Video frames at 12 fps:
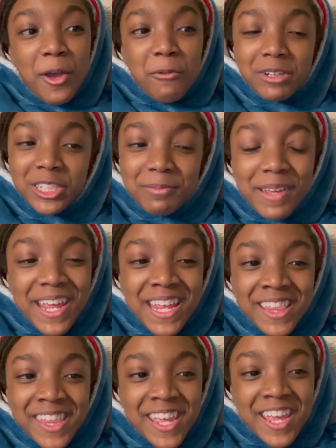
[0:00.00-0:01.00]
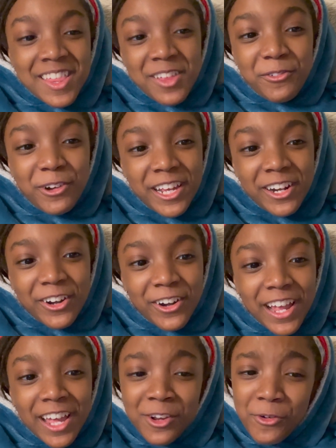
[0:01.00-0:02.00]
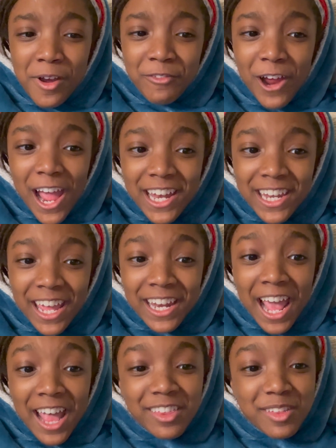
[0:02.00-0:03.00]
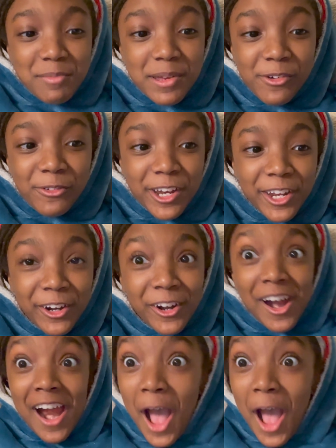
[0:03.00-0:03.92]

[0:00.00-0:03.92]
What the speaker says: which means he's a reader, and whoever I date has to be a reader.